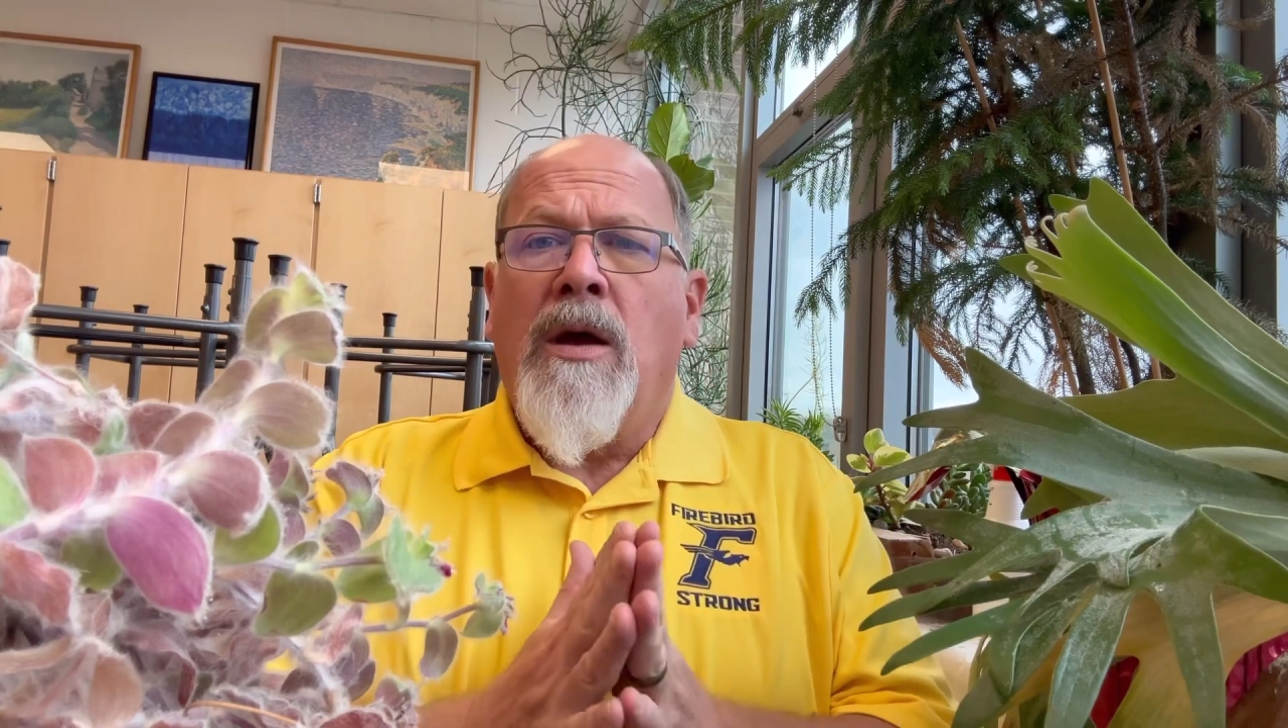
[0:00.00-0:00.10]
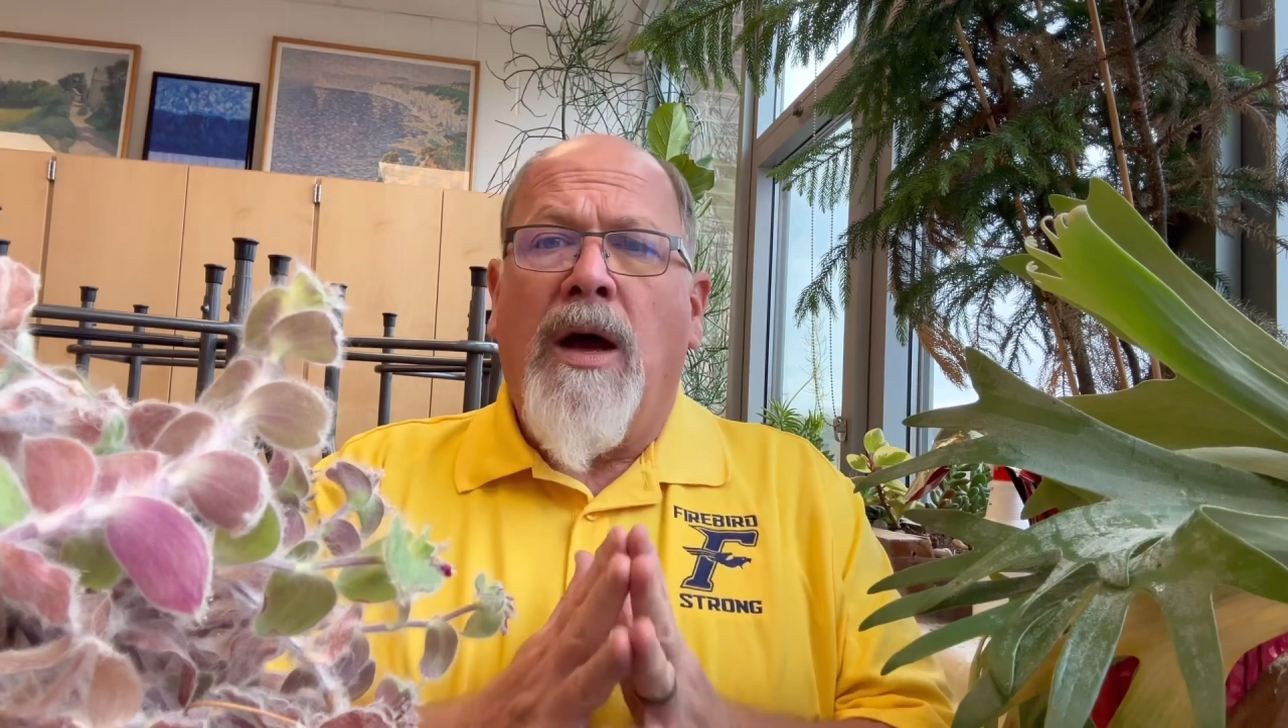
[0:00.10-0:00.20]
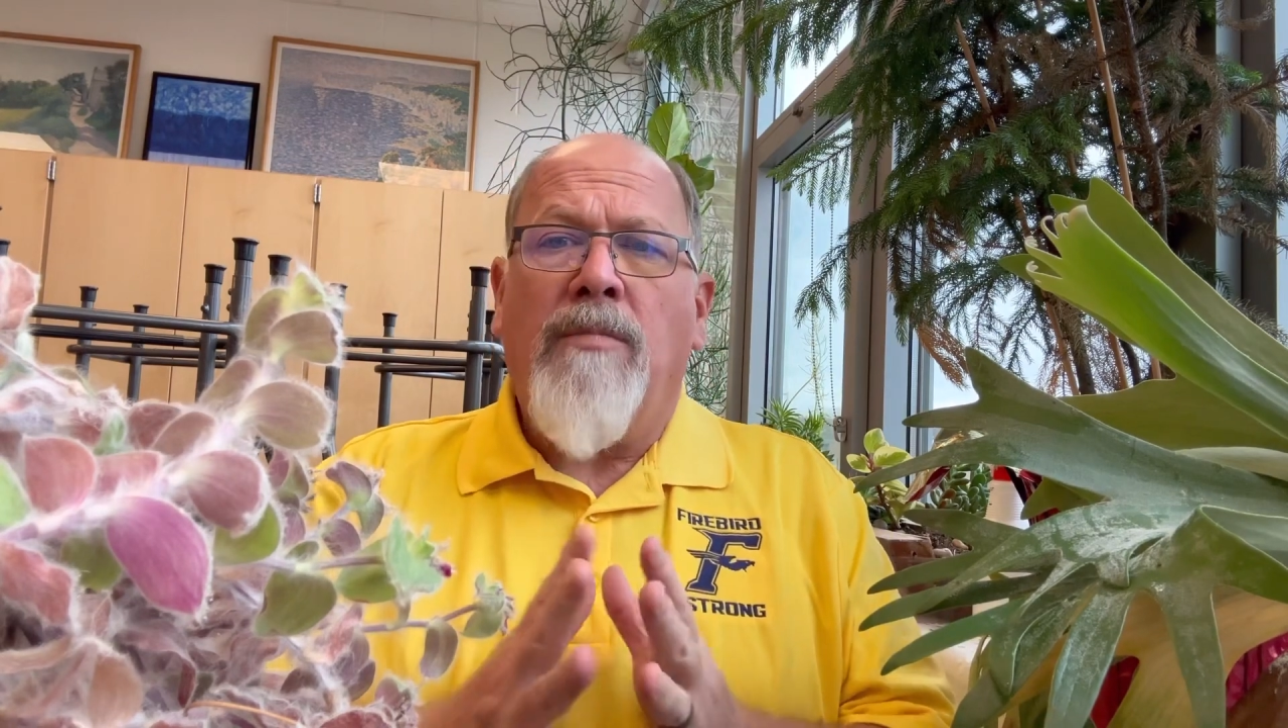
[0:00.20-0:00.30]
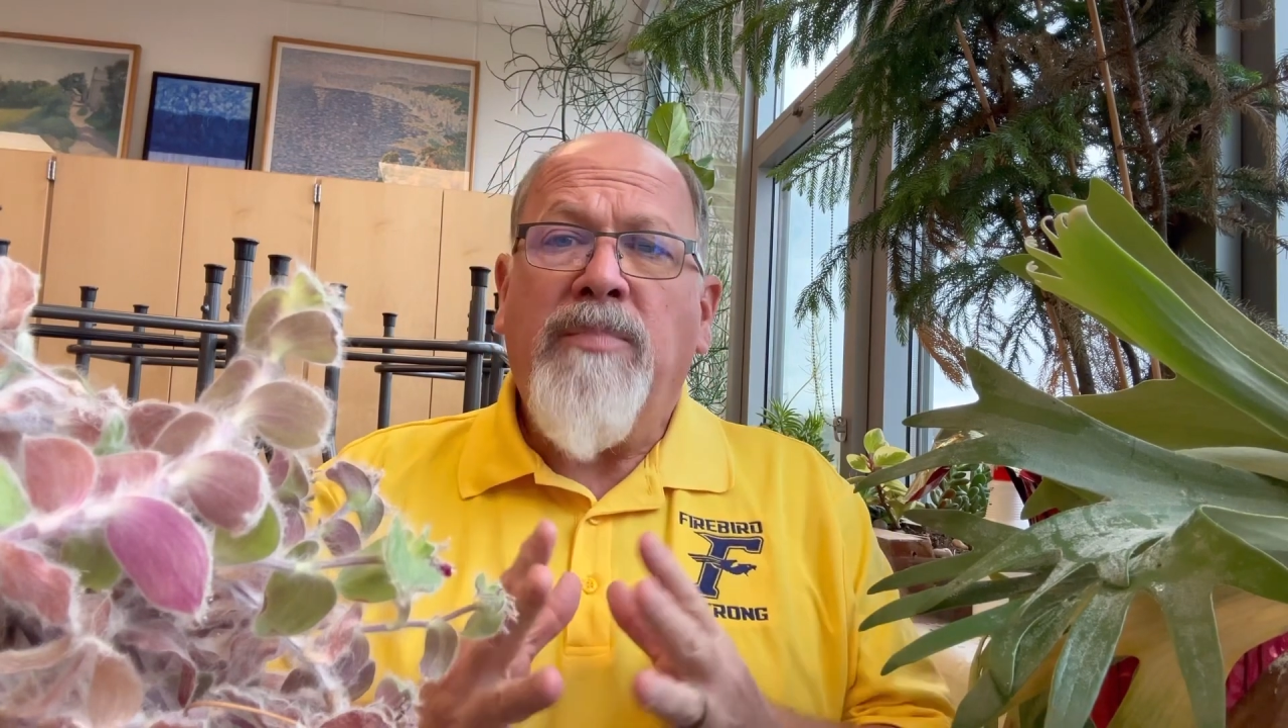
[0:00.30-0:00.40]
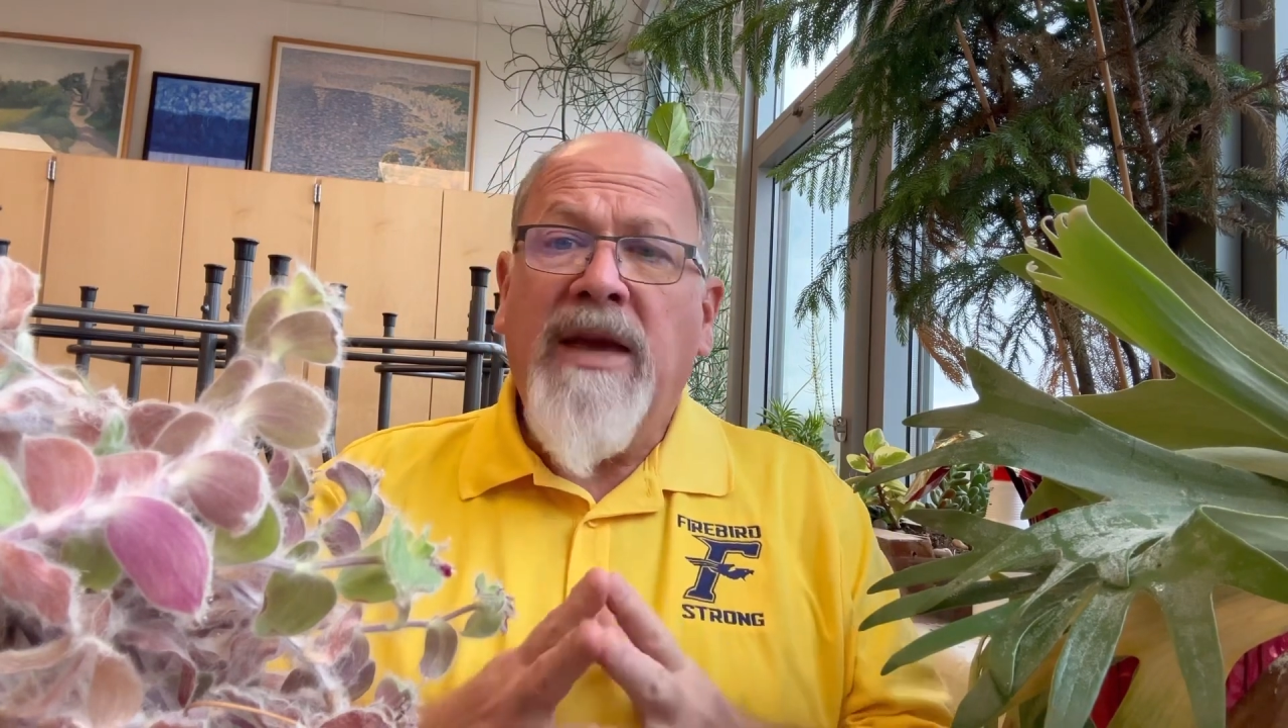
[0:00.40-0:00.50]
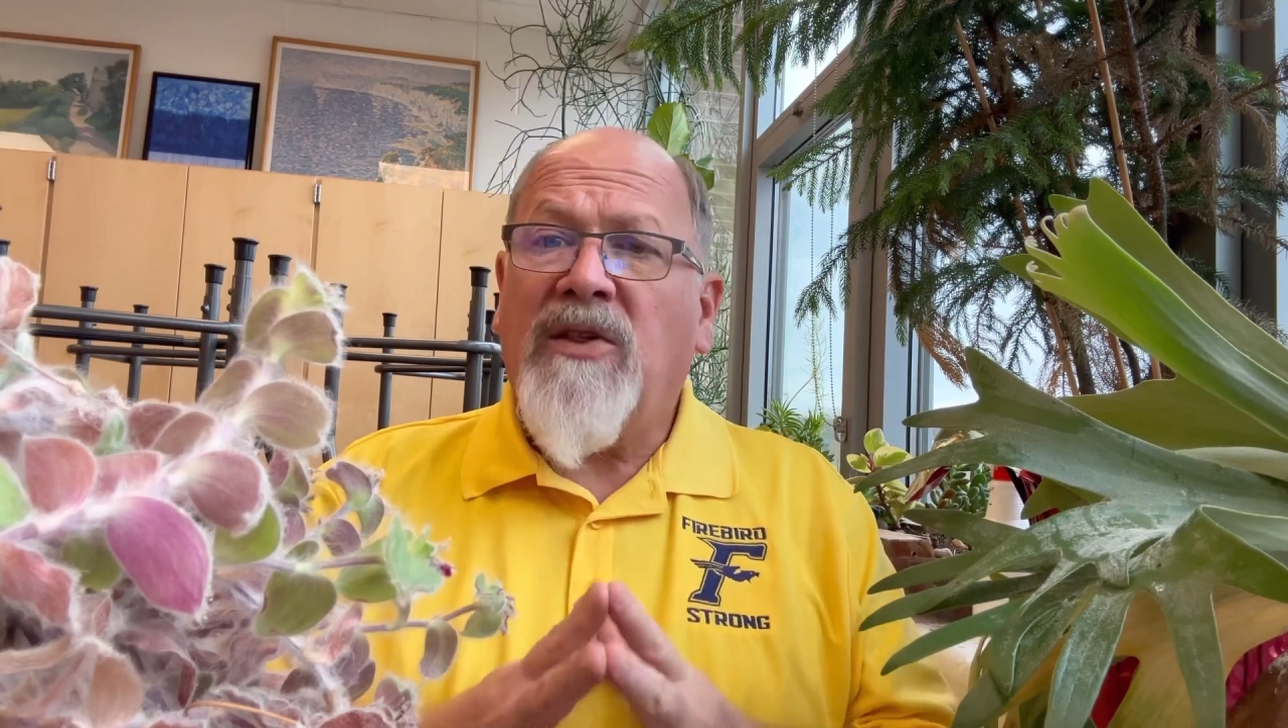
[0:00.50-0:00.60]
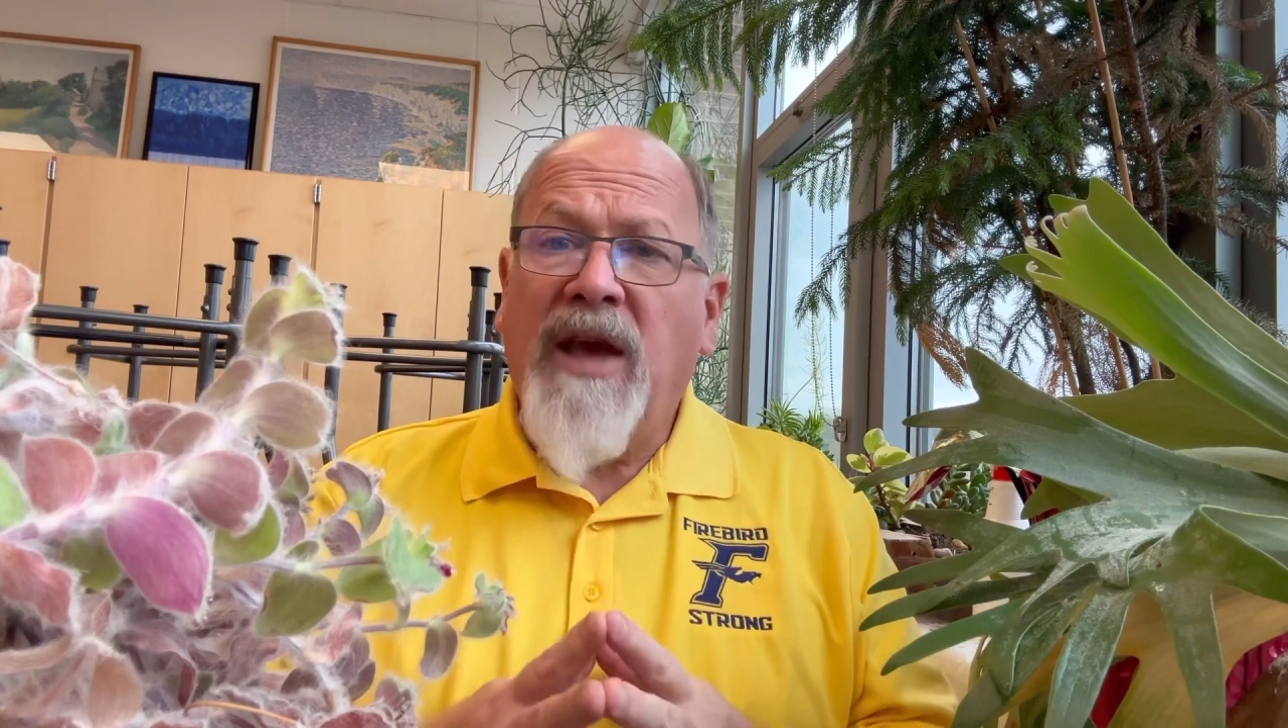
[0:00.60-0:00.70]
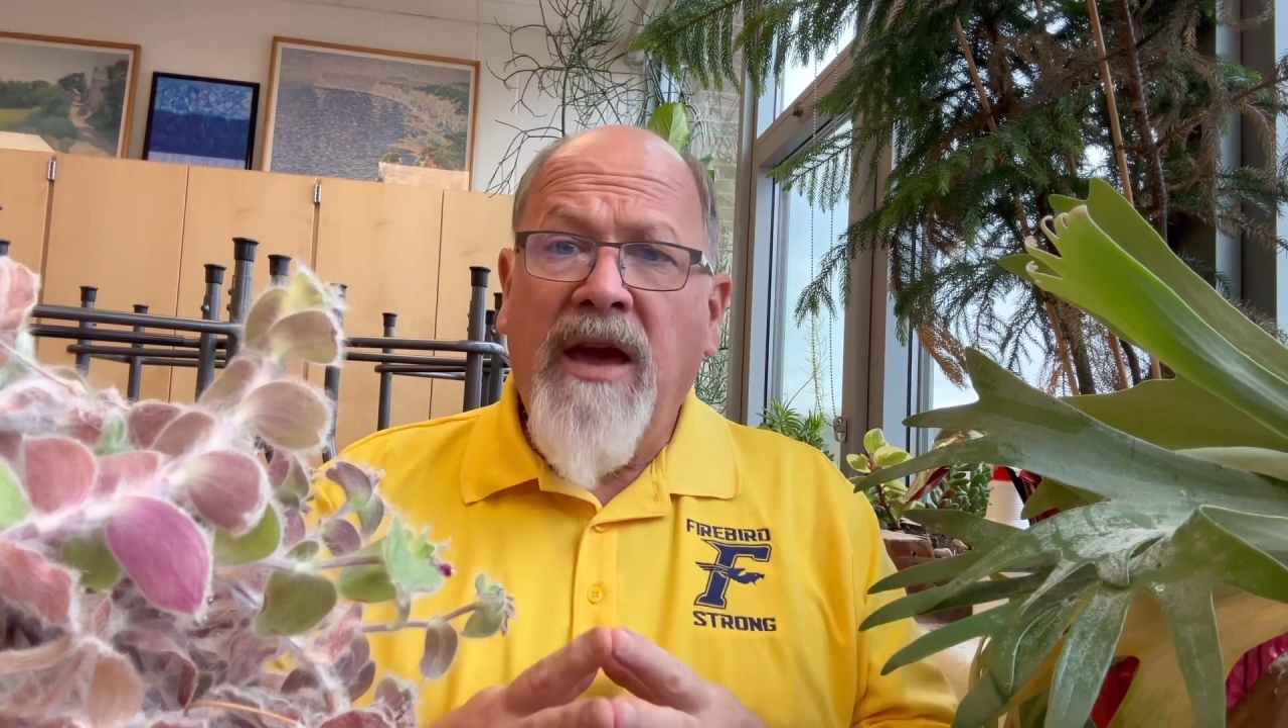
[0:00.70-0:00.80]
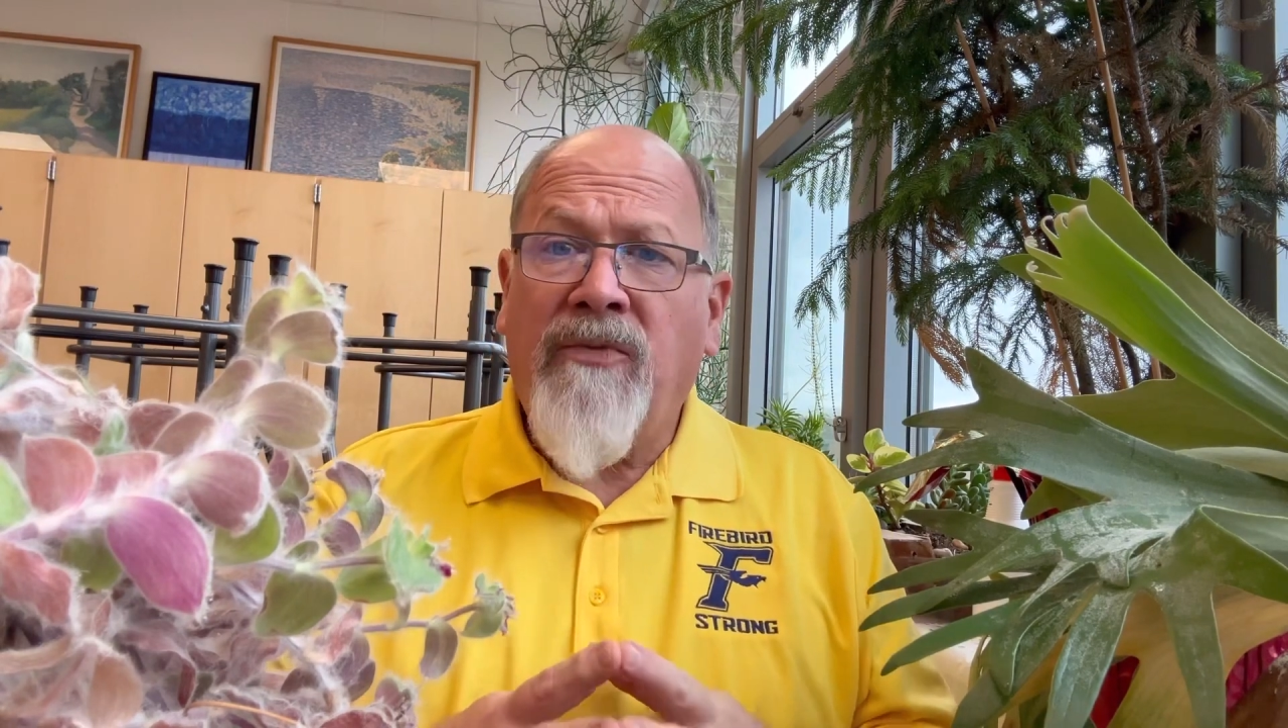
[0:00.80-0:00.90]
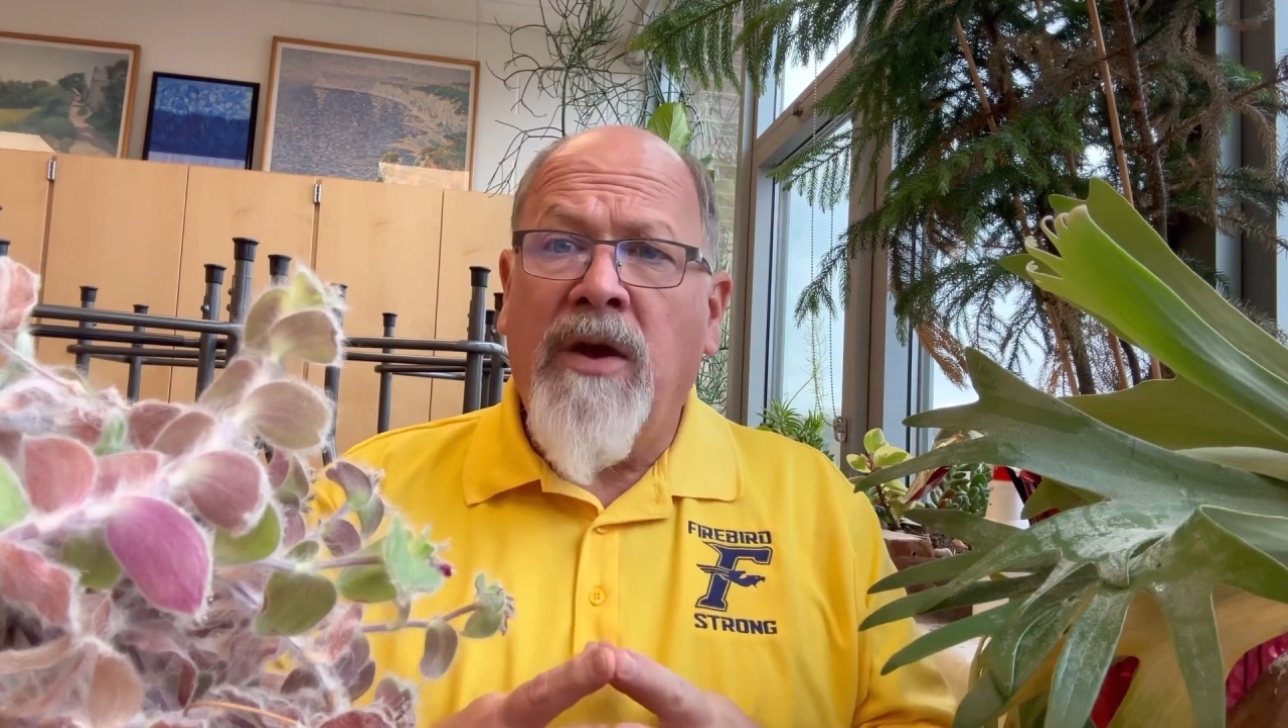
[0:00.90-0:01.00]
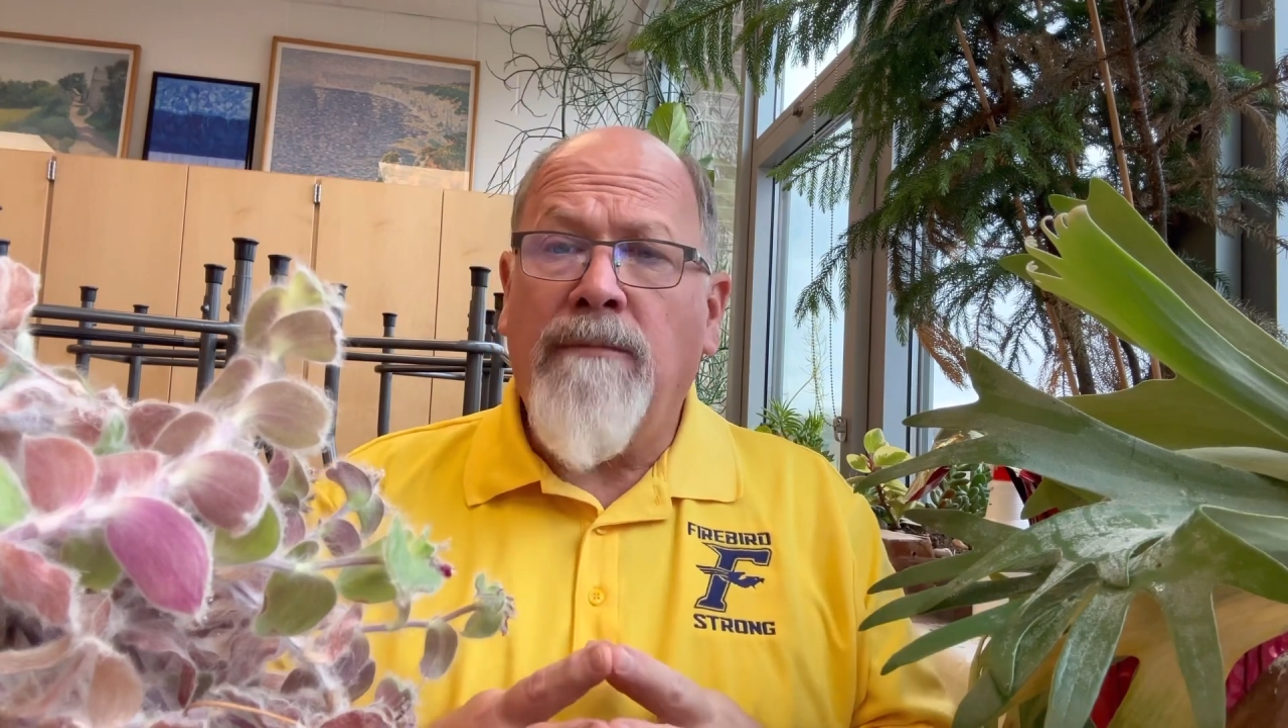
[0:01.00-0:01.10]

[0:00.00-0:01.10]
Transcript: Uh, be safe,